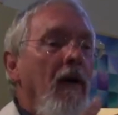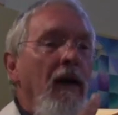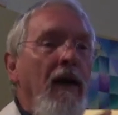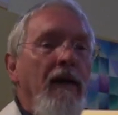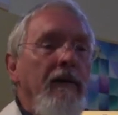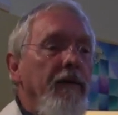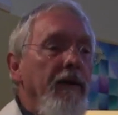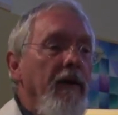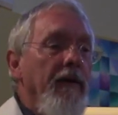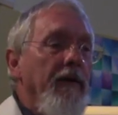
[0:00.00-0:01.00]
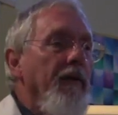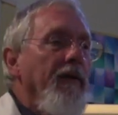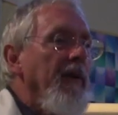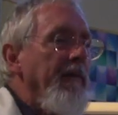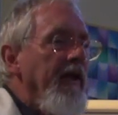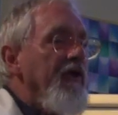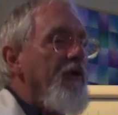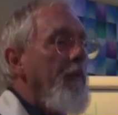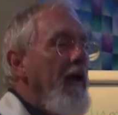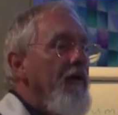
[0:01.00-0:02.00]
and there doesn't seem to be any
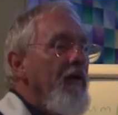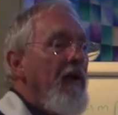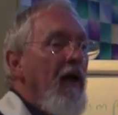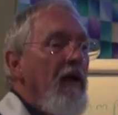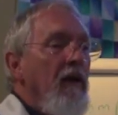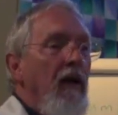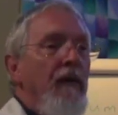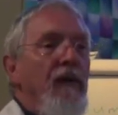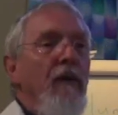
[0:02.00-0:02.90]
space in our lives.